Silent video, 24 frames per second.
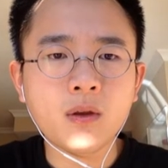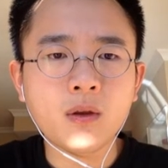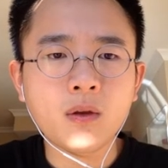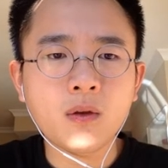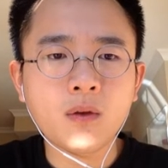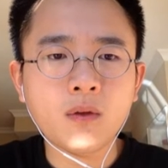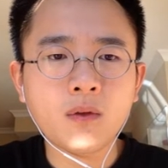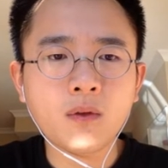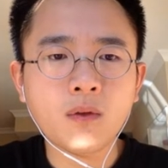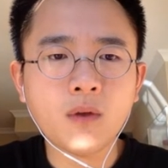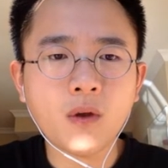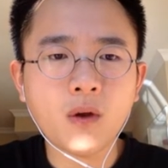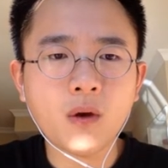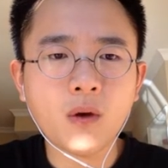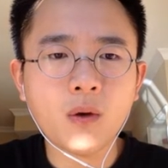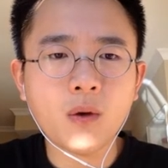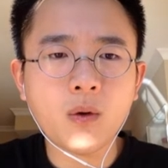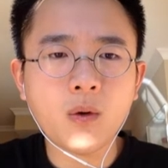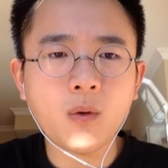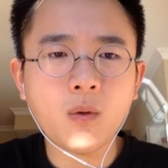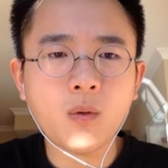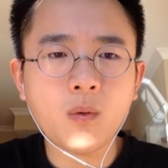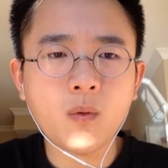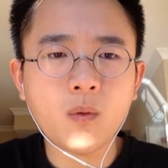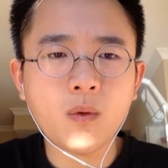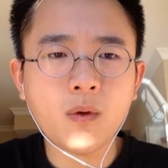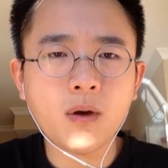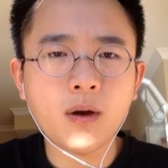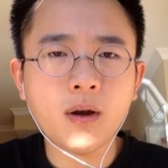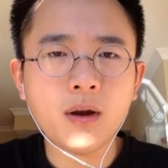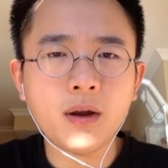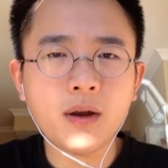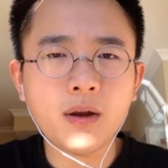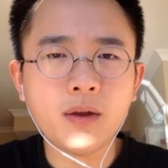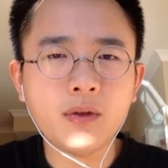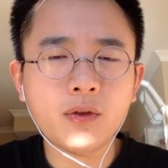so
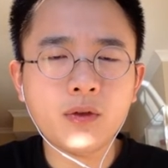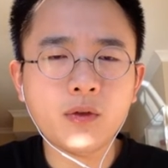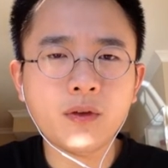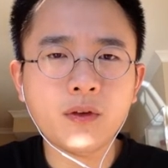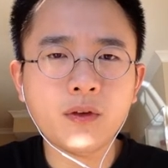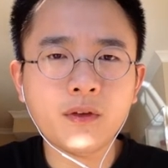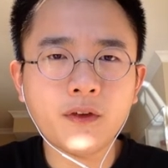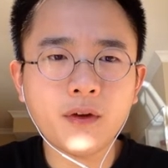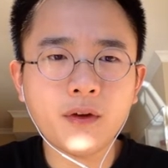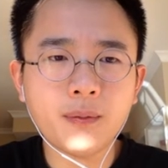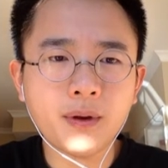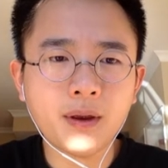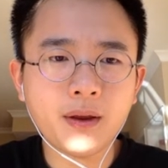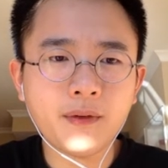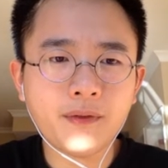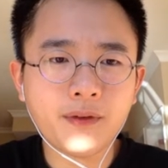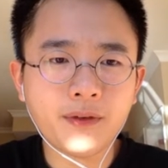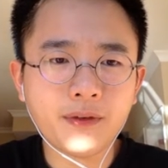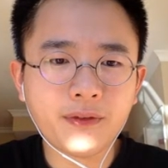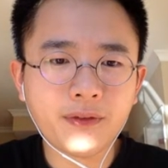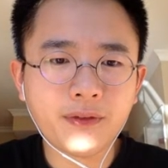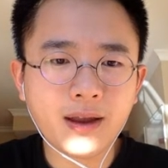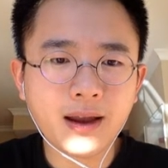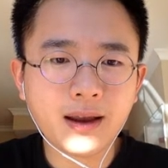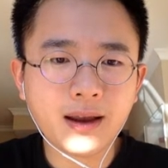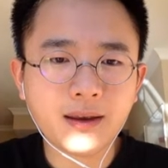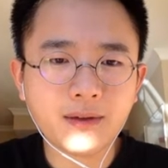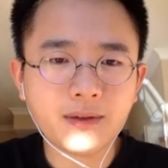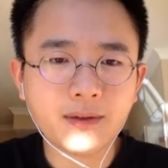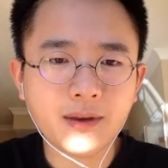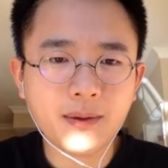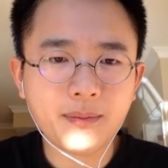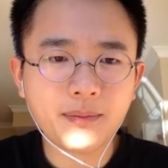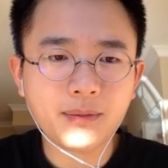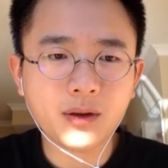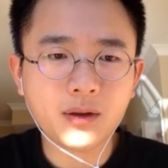to determine if a stack
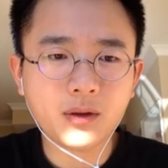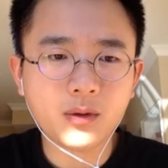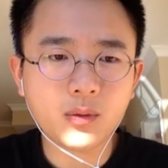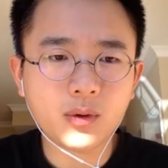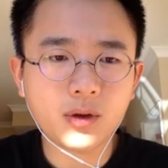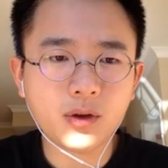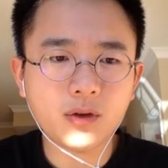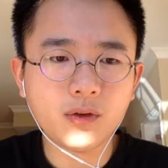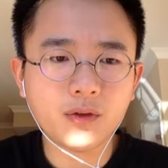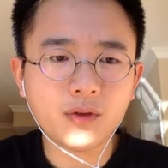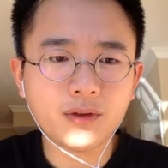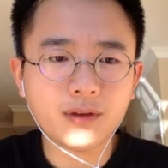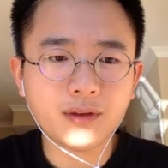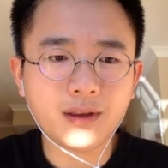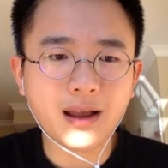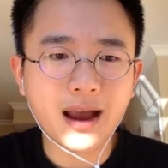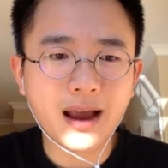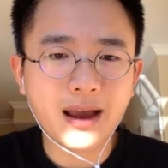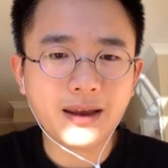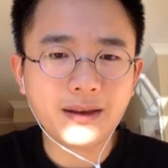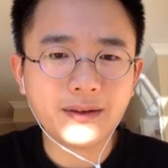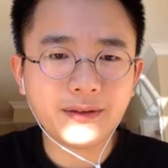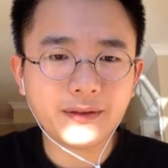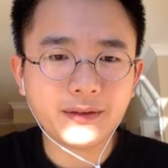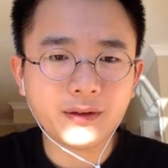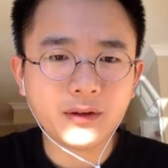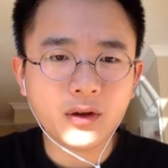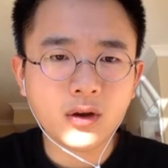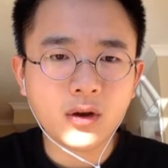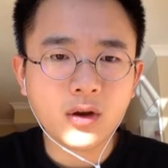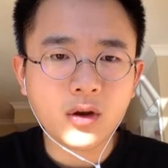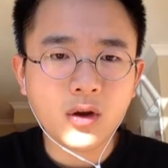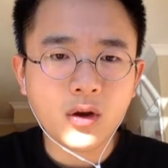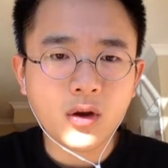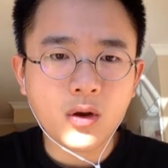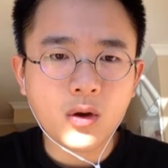is empty, do we use size
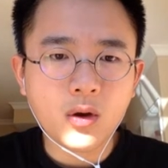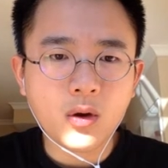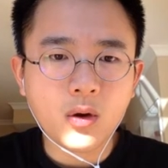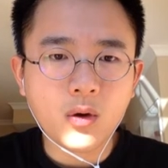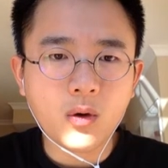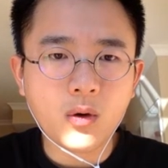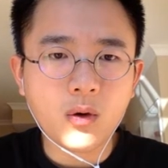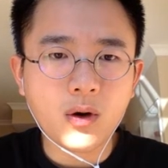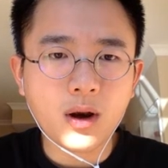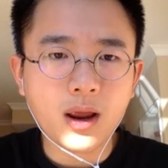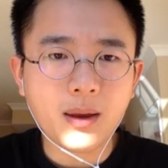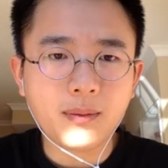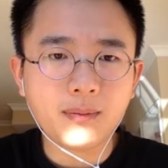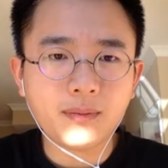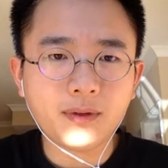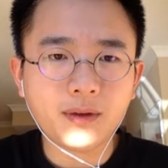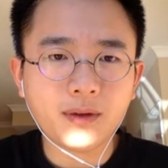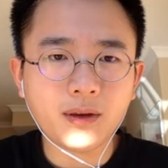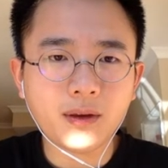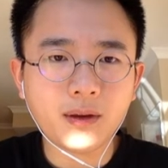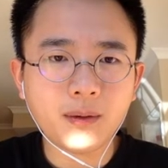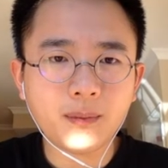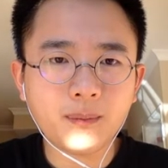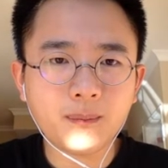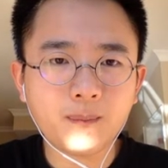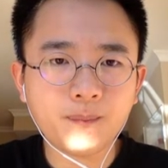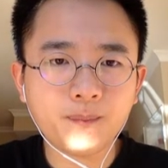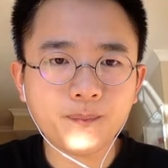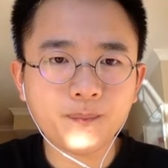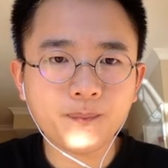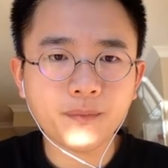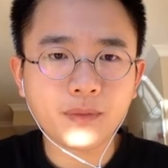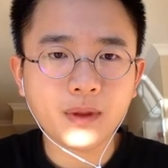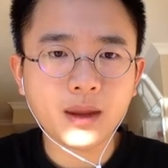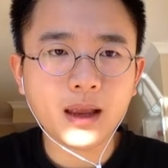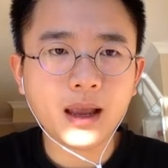or empty?
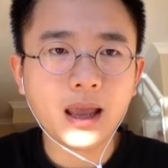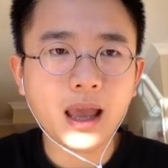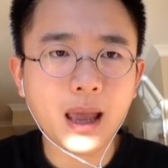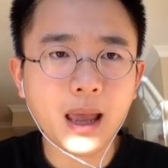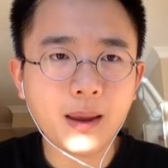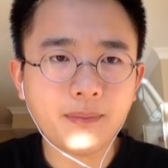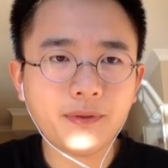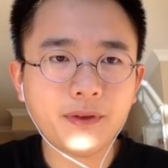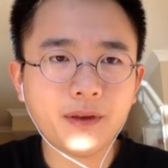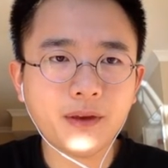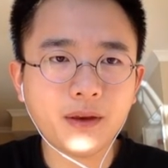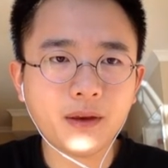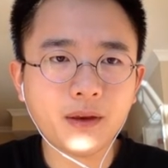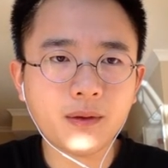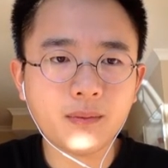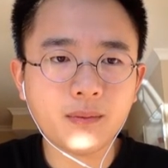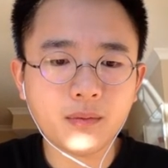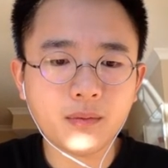Empty,